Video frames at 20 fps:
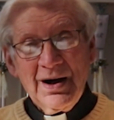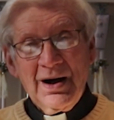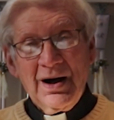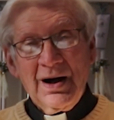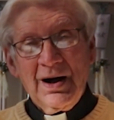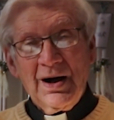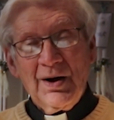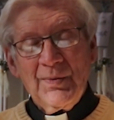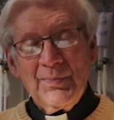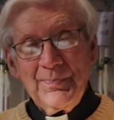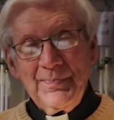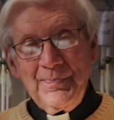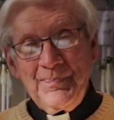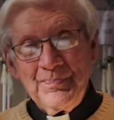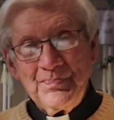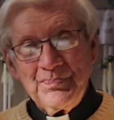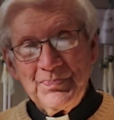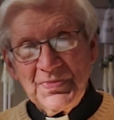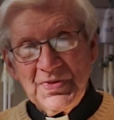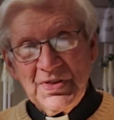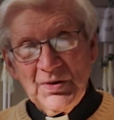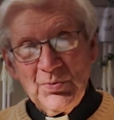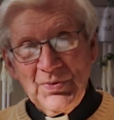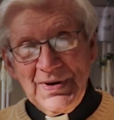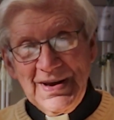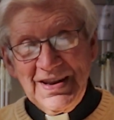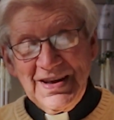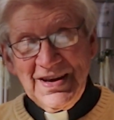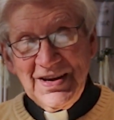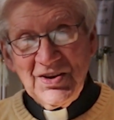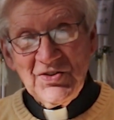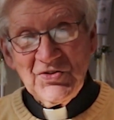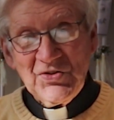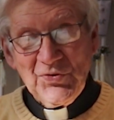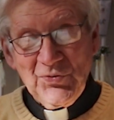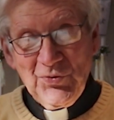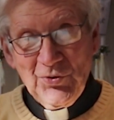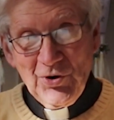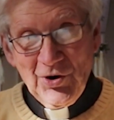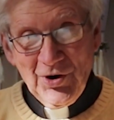the
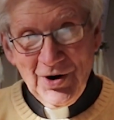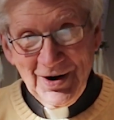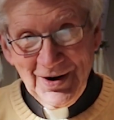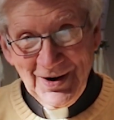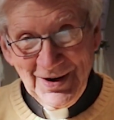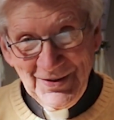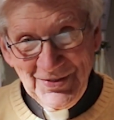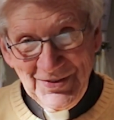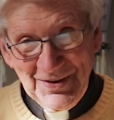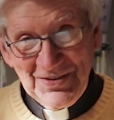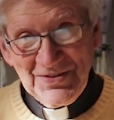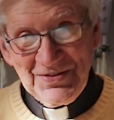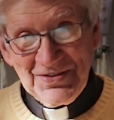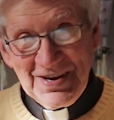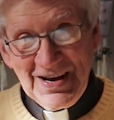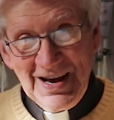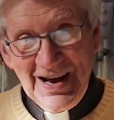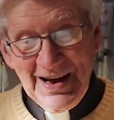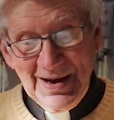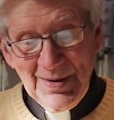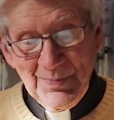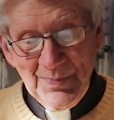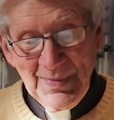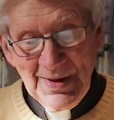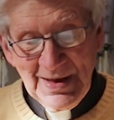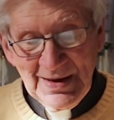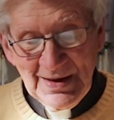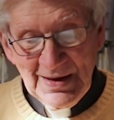readings for this time